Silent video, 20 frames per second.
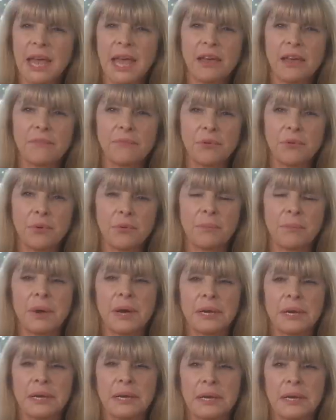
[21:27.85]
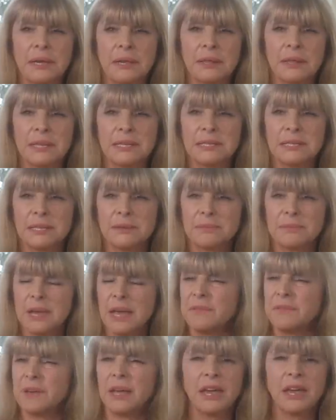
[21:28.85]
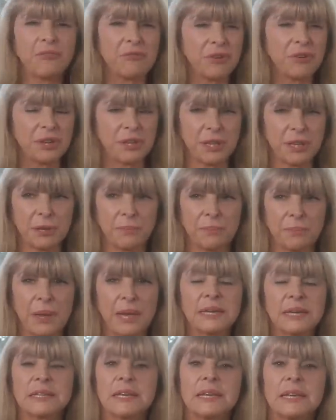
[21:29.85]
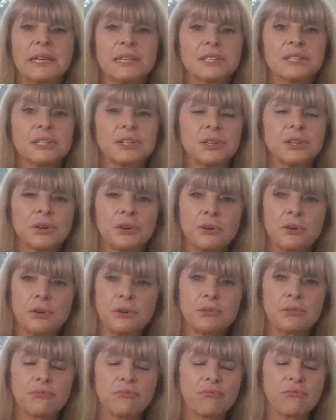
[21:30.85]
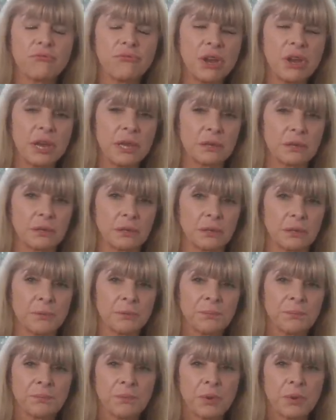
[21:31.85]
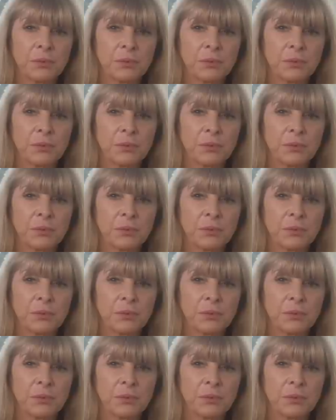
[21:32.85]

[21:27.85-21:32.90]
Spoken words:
to have more money, they seem to have everything better. It's not real.